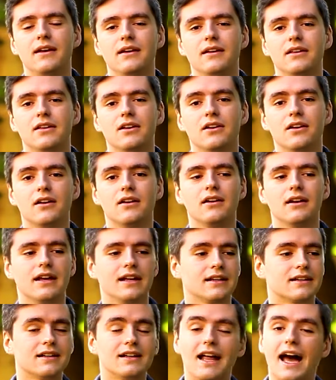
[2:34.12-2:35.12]
You're
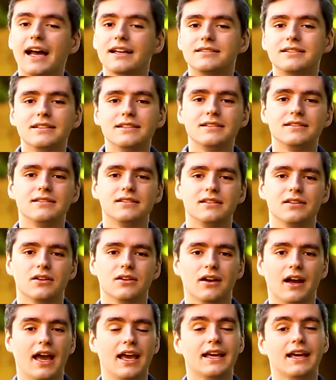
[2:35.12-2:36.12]
in classes,
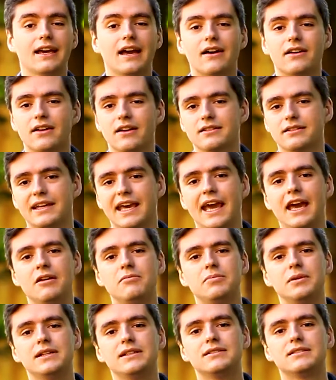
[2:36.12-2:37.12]
you're hanging out on
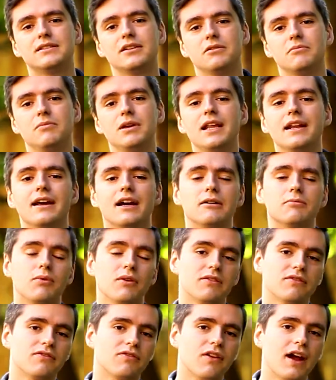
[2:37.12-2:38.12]
campus, you're meeting up
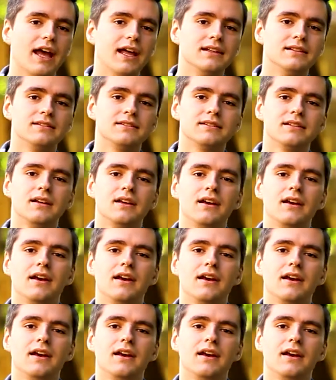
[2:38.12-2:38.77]
with friends,